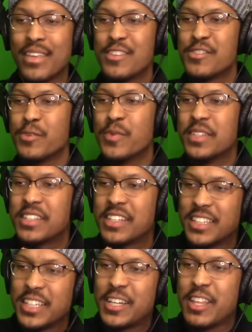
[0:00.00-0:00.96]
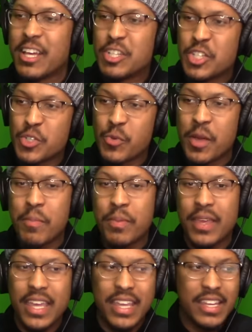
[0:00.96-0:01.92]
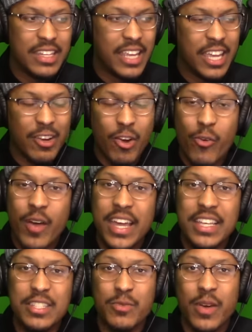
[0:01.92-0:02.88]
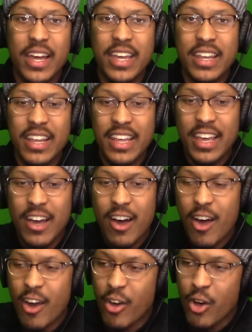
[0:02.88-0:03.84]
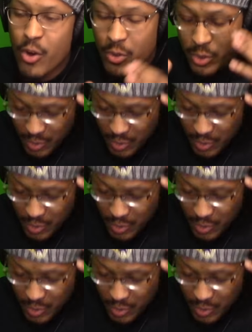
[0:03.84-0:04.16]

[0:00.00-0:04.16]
so it's clear that Trip and, and Grace, right, are going